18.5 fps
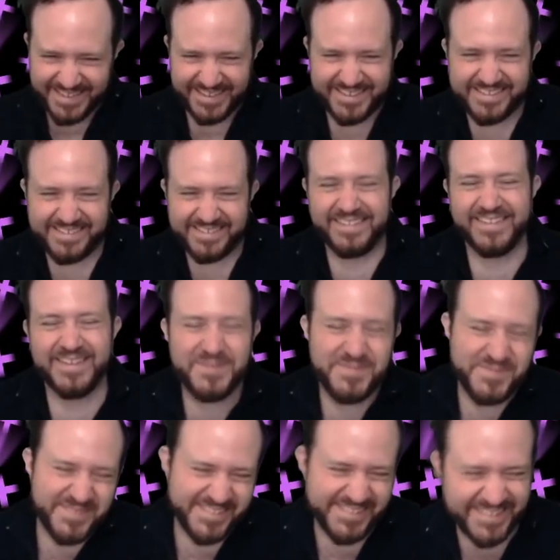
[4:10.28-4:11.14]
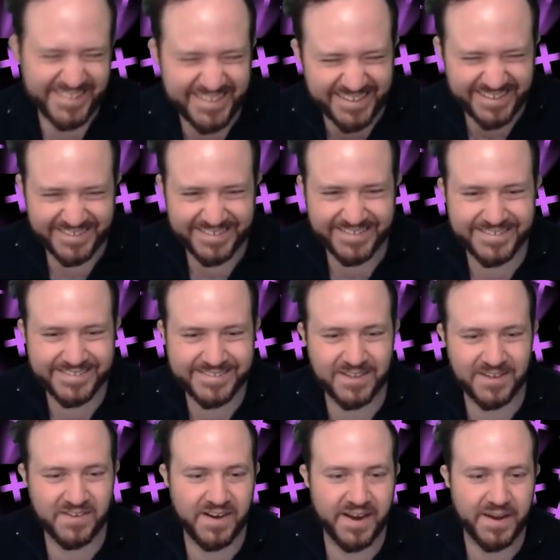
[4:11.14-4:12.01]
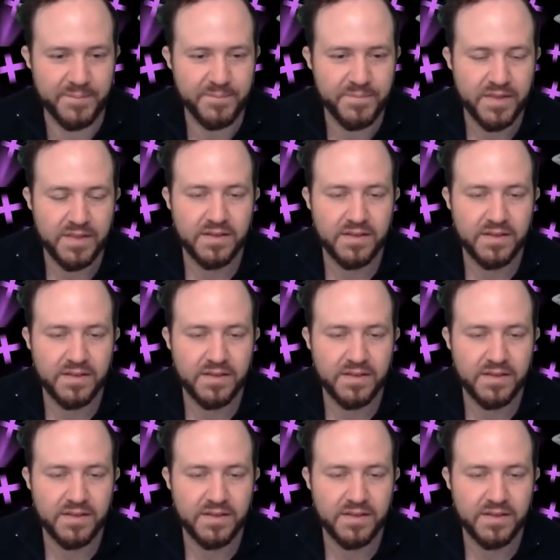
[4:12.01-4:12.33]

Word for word: cause they're all imps. It's so great.